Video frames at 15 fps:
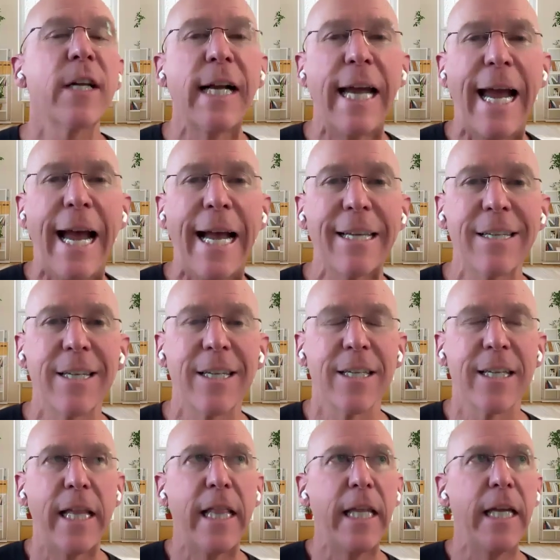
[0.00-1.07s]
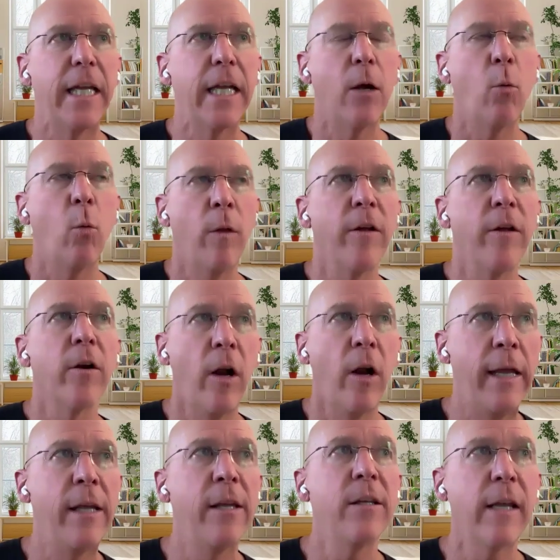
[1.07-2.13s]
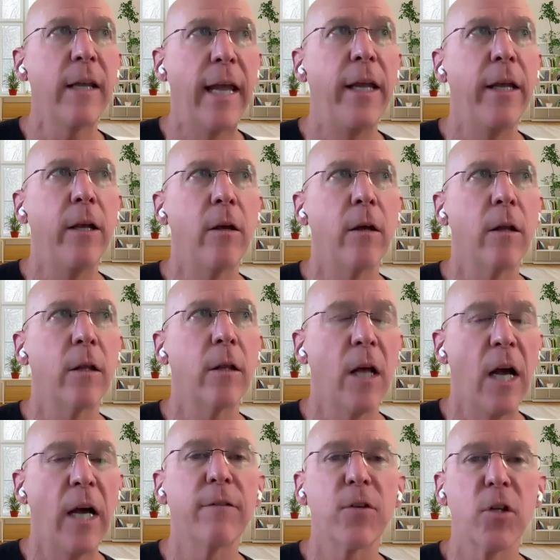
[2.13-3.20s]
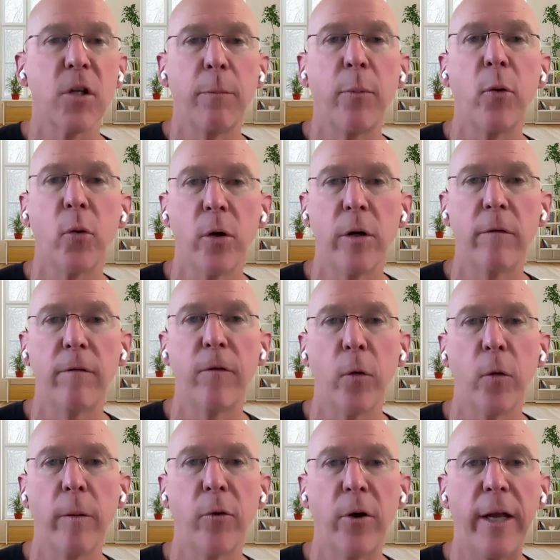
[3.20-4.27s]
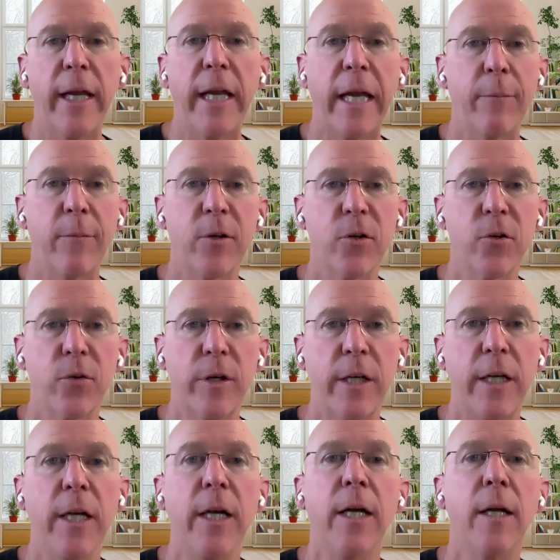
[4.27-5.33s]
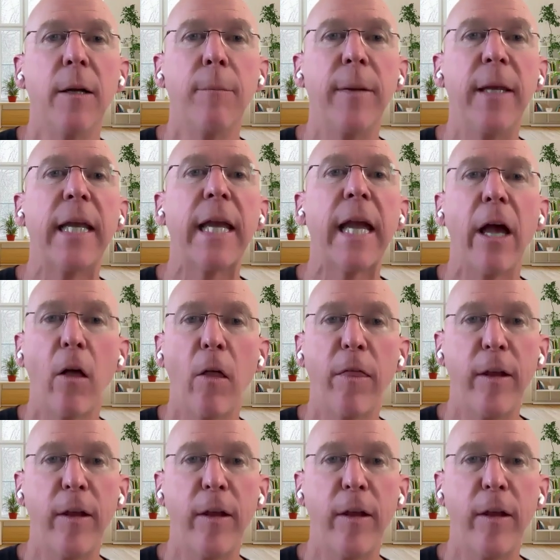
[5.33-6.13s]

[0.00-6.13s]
reason I asked is I think there is a lot of support for the brain chemistry being